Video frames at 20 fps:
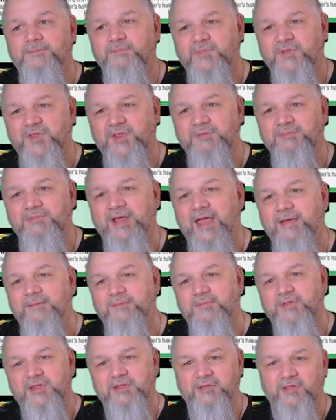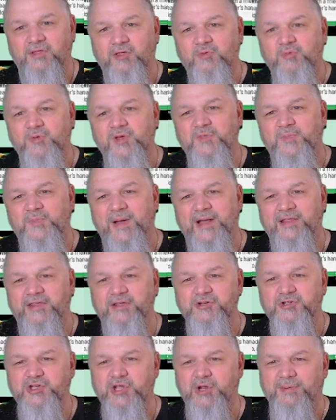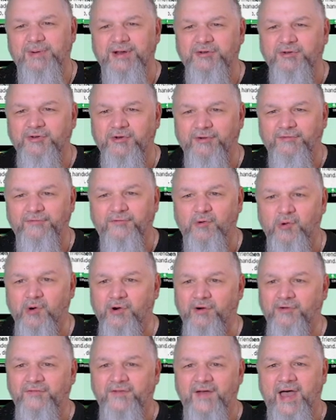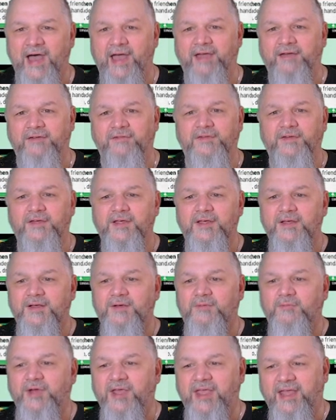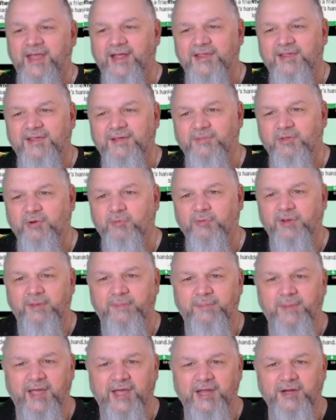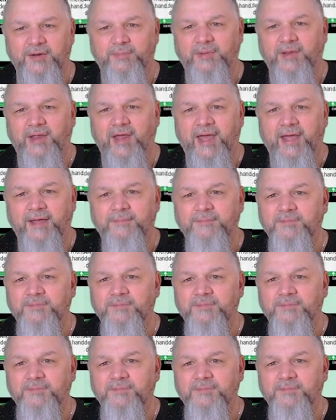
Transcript: Sometimes the sweet spot's usually around turn 4 or 5. We can get something really big into play.